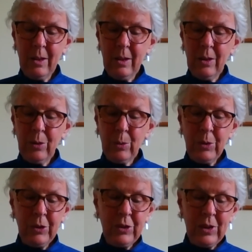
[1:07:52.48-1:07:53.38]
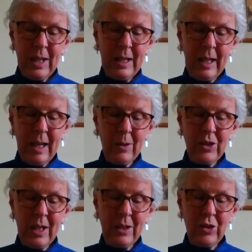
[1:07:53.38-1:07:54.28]
Through sustaining our
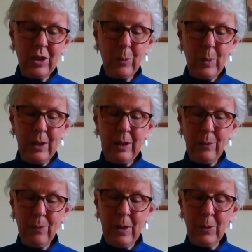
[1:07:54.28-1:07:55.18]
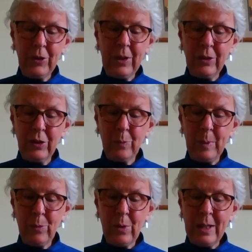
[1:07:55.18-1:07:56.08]
attention within the felt sense of
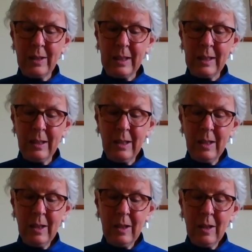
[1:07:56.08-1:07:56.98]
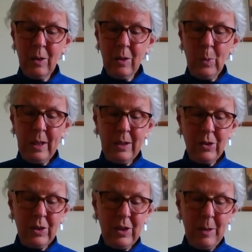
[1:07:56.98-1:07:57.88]
befriending, we learn to
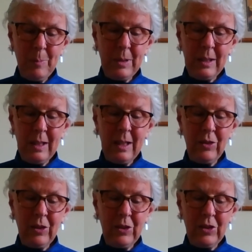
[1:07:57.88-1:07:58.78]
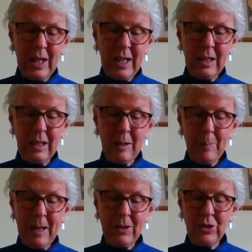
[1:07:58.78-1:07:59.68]
deepen and sustain the
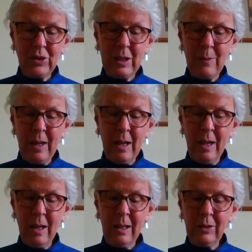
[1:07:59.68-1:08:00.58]
capacity of our hearts